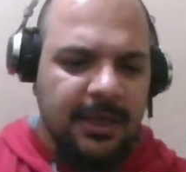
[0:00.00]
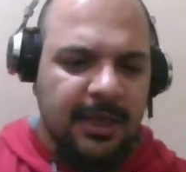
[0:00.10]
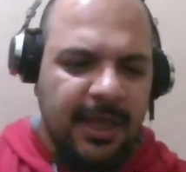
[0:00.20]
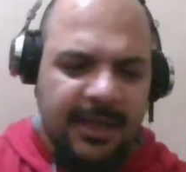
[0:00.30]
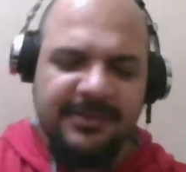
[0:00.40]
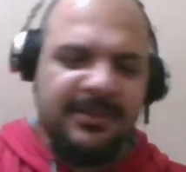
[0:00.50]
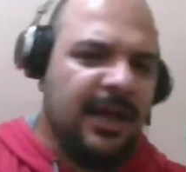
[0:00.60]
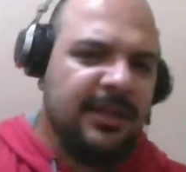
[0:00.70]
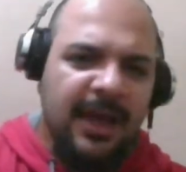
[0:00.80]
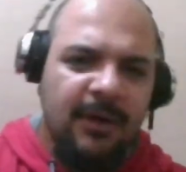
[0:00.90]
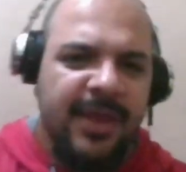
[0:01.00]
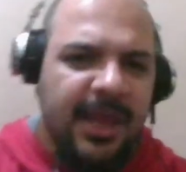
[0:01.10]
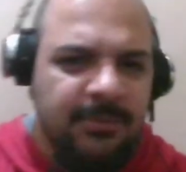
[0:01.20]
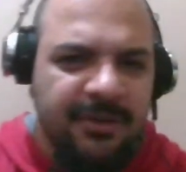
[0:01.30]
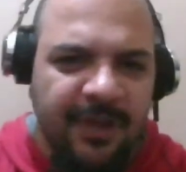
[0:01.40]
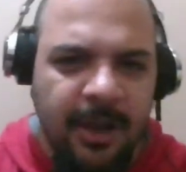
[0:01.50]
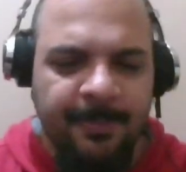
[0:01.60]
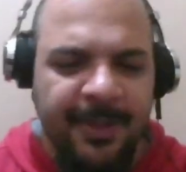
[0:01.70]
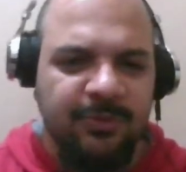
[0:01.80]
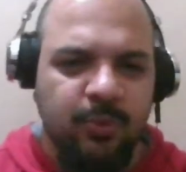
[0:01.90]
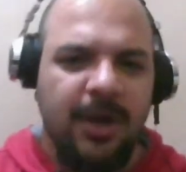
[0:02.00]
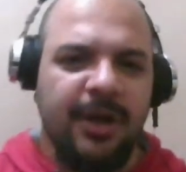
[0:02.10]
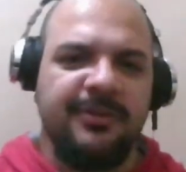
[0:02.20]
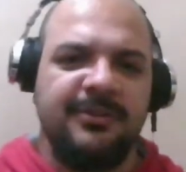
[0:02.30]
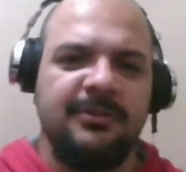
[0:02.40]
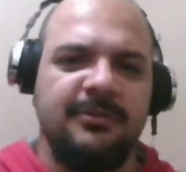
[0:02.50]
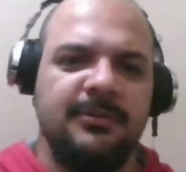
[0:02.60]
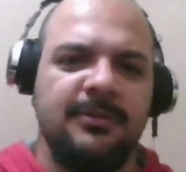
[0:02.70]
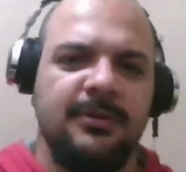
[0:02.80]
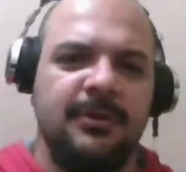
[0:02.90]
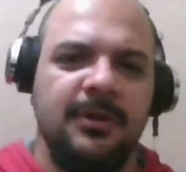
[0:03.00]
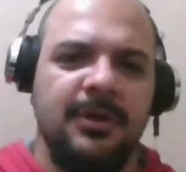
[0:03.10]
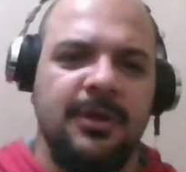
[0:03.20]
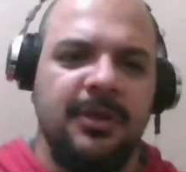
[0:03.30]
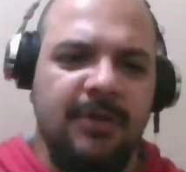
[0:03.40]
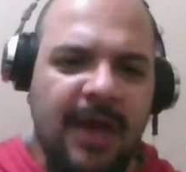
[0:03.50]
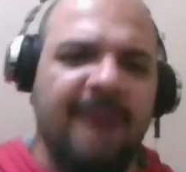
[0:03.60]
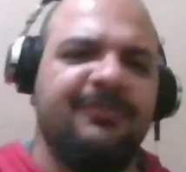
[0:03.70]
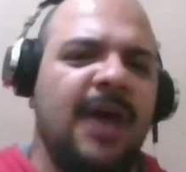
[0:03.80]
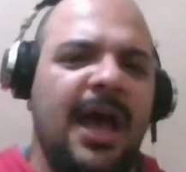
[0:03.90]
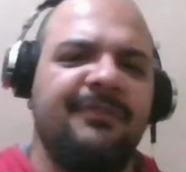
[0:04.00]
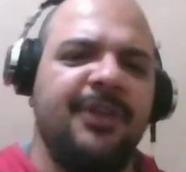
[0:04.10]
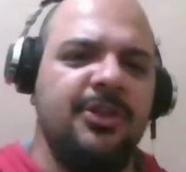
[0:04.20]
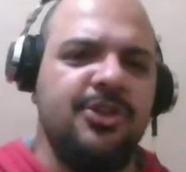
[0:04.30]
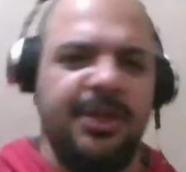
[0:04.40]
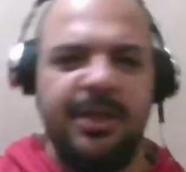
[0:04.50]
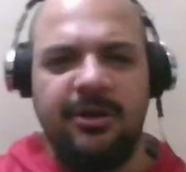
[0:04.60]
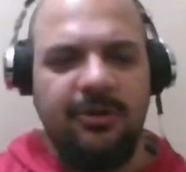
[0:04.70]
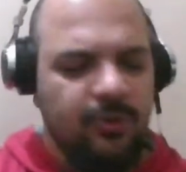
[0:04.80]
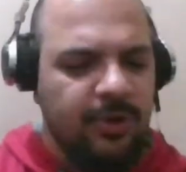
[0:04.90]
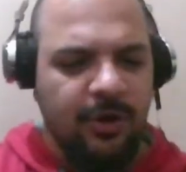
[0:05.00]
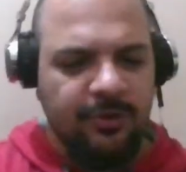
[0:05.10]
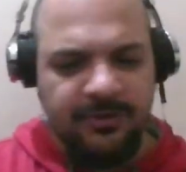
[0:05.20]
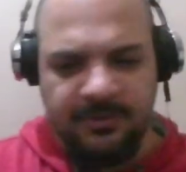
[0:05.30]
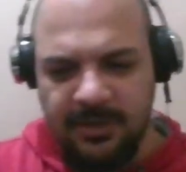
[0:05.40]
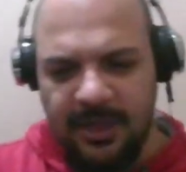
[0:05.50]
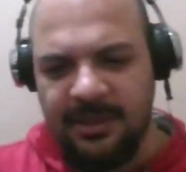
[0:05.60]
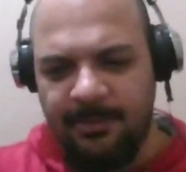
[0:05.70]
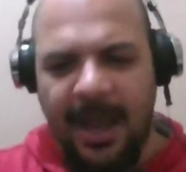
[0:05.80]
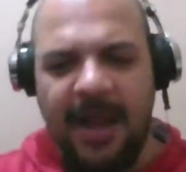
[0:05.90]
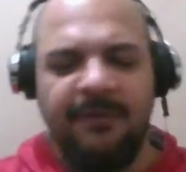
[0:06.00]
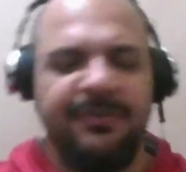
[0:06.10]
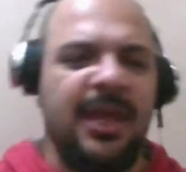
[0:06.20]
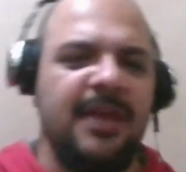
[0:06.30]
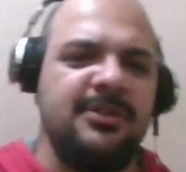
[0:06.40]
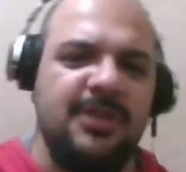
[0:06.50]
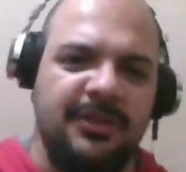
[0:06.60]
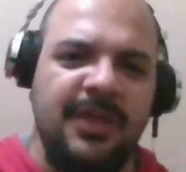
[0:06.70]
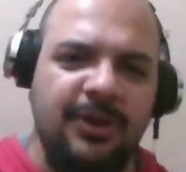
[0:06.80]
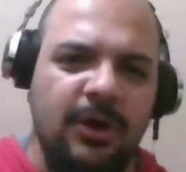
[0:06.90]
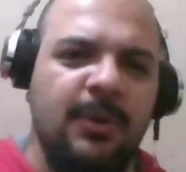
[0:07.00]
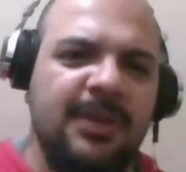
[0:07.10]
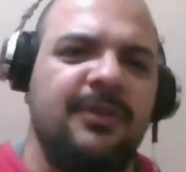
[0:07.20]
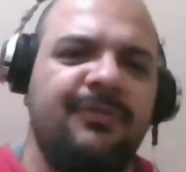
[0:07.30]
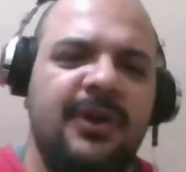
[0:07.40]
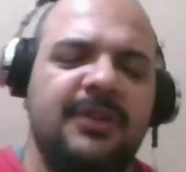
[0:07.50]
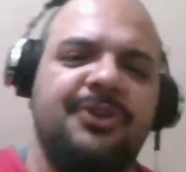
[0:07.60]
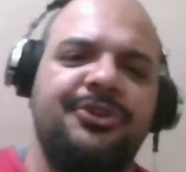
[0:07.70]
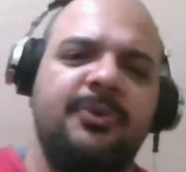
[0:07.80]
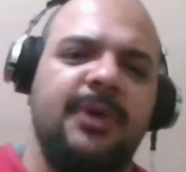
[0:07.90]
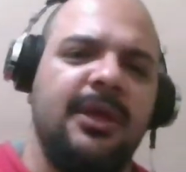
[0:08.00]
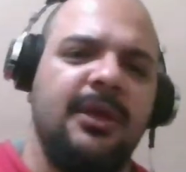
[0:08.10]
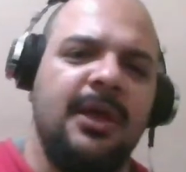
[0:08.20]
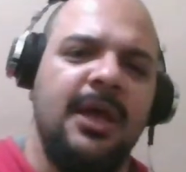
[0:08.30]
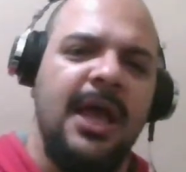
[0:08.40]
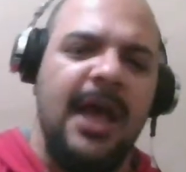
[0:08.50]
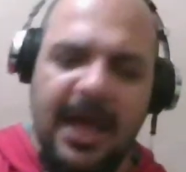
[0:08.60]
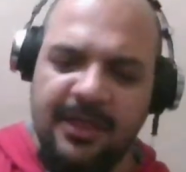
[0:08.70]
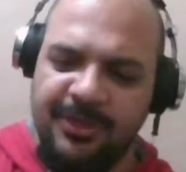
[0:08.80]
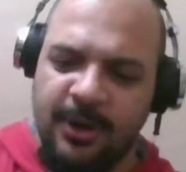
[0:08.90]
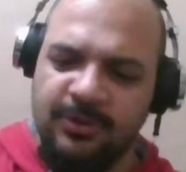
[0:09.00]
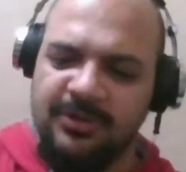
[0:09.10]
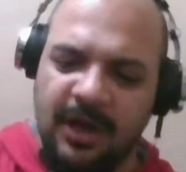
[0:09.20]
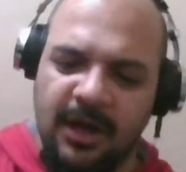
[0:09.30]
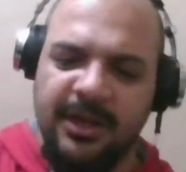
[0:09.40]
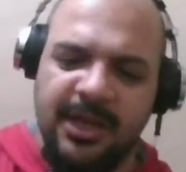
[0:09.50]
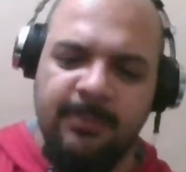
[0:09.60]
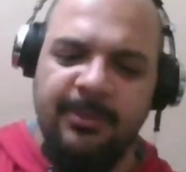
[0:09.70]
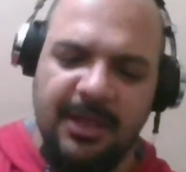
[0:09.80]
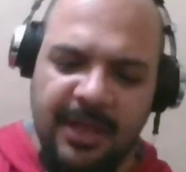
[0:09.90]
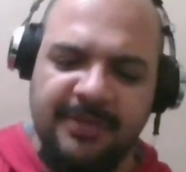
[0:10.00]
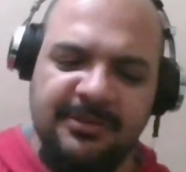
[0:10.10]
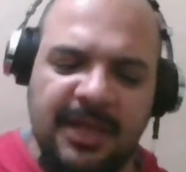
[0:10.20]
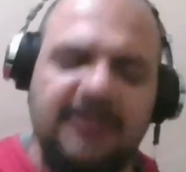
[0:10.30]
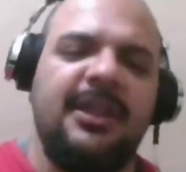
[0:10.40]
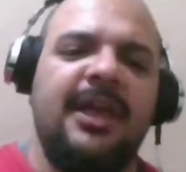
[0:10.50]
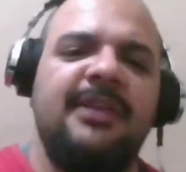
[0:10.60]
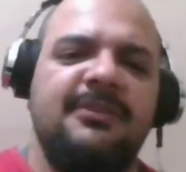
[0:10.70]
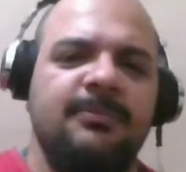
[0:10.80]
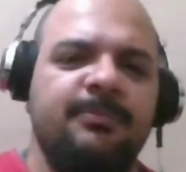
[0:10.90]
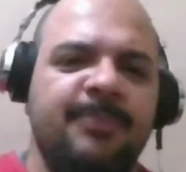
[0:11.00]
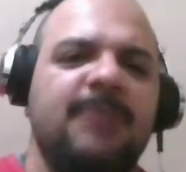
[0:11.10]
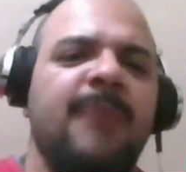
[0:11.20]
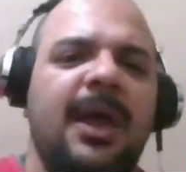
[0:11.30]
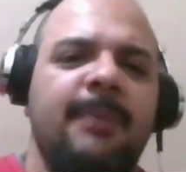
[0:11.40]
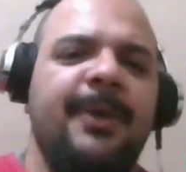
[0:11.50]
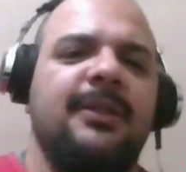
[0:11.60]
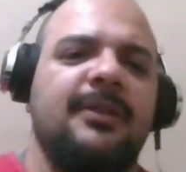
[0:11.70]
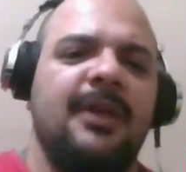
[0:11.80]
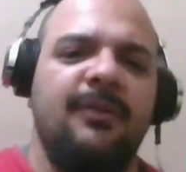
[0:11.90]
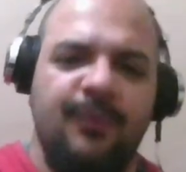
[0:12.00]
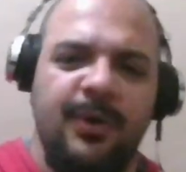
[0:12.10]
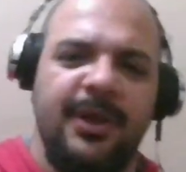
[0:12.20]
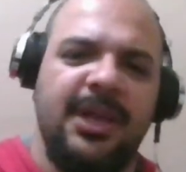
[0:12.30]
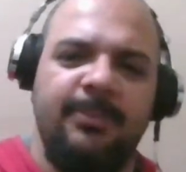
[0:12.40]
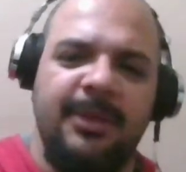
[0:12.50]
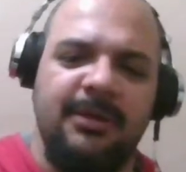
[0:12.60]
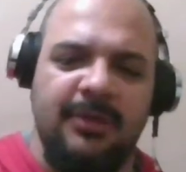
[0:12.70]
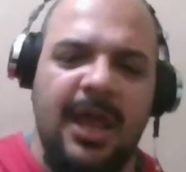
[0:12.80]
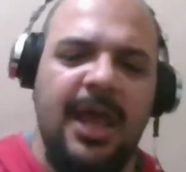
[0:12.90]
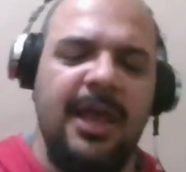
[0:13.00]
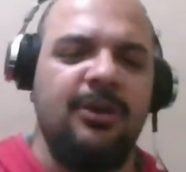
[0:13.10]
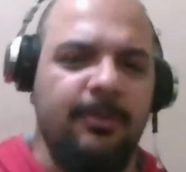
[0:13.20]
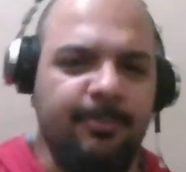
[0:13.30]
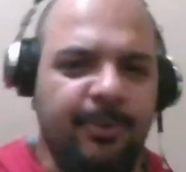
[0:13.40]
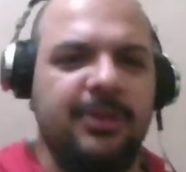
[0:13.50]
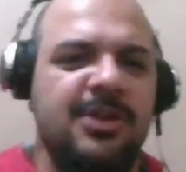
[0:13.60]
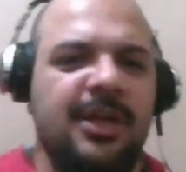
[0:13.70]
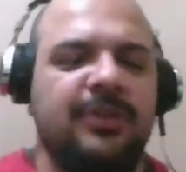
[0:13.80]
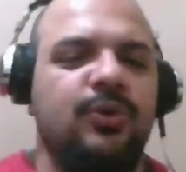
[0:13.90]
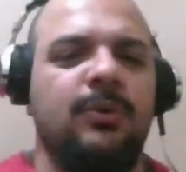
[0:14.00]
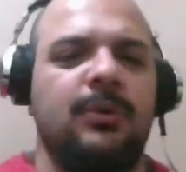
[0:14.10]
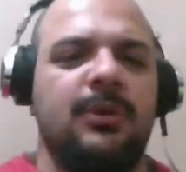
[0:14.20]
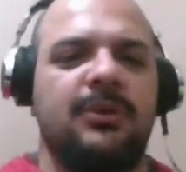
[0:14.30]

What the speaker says: it's not how game development works. You have to have an engineer who goes in the back of the engine. They know what the fuck they're doing. And those are going to be less and less bit by bit if we're going to be relying on bullshit tools